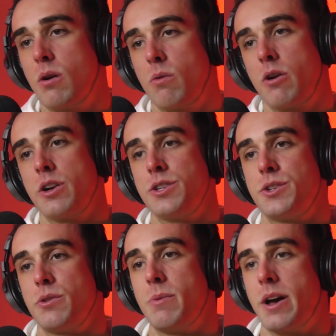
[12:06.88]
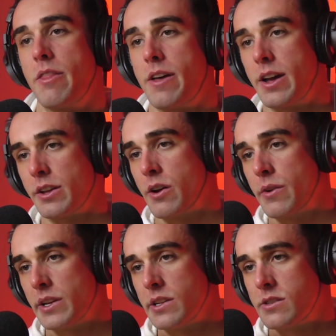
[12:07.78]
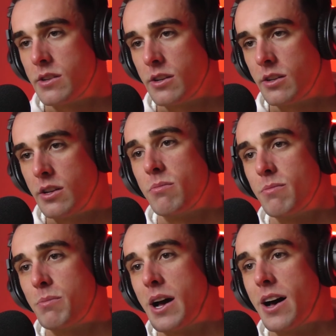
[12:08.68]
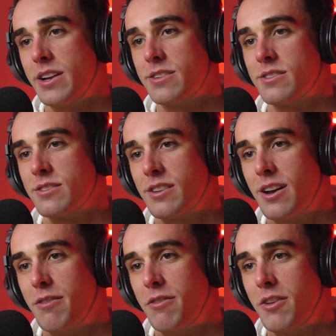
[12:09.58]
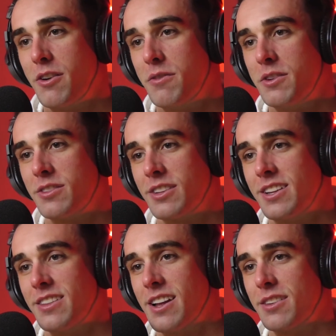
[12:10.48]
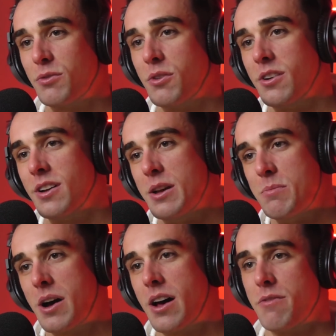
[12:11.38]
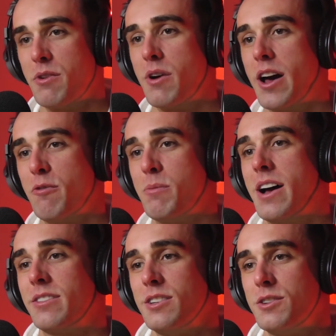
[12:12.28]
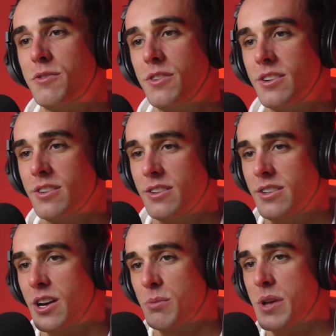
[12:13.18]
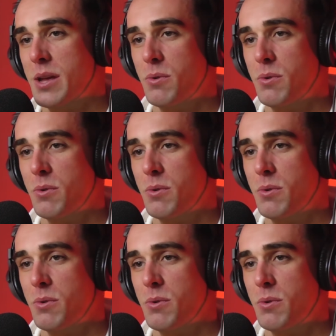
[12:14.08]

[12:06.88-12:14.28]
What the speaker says: worries you about that going into parties and stuff? That obviously that's what part of the rite of passage for young people